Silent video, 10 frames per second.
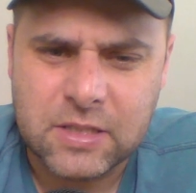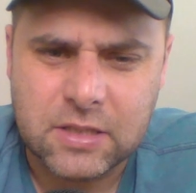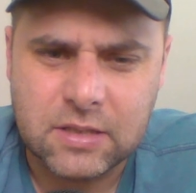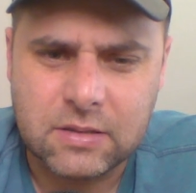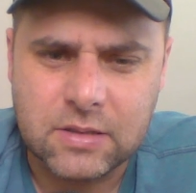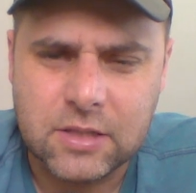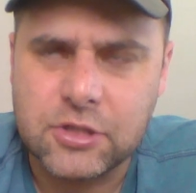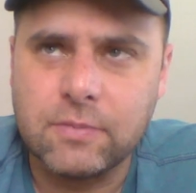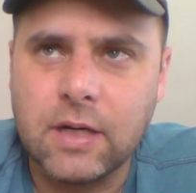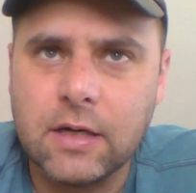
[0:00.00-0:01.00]
been
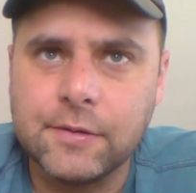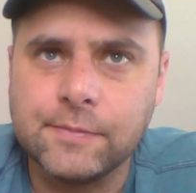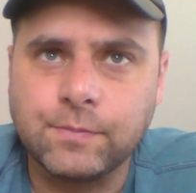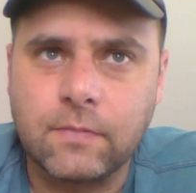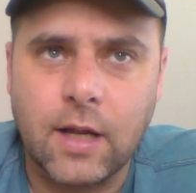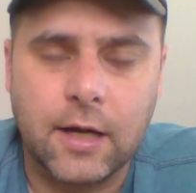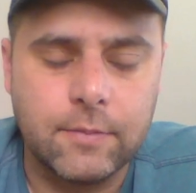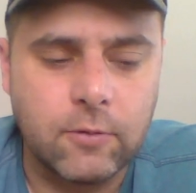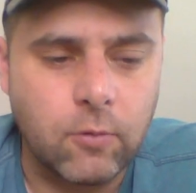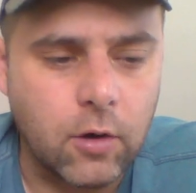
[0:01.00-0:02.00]
Digimon. I could
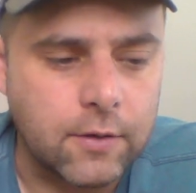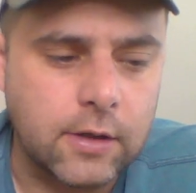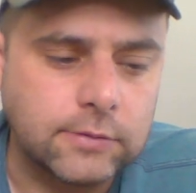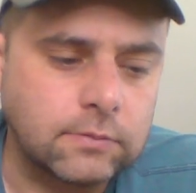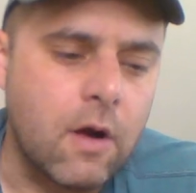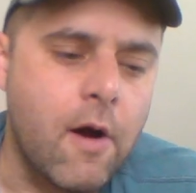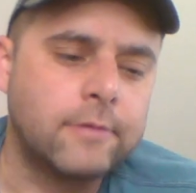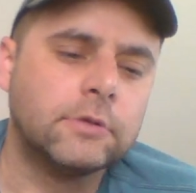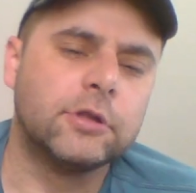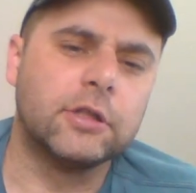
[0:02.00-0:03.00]
be wrong, though.
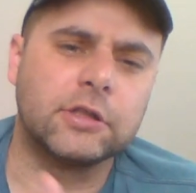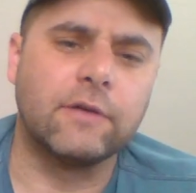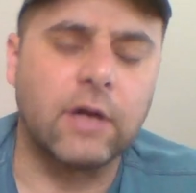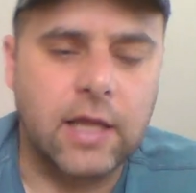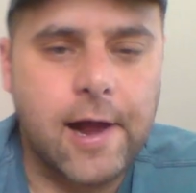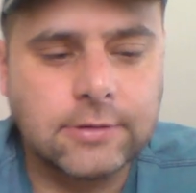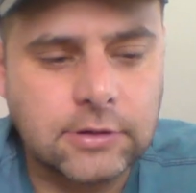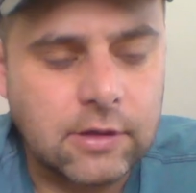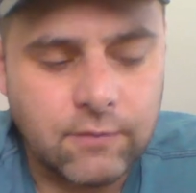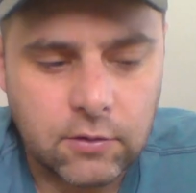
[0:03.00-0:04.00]
She has stuff like that and
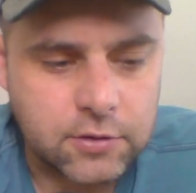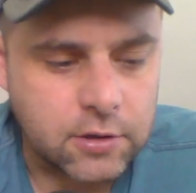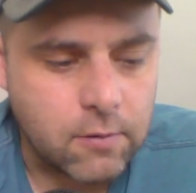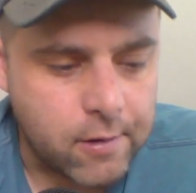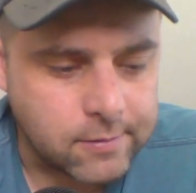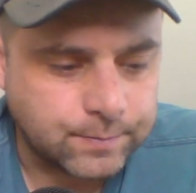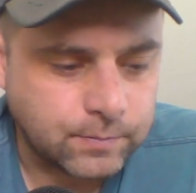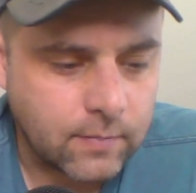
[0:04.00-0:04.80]
stuff, though, too. Um...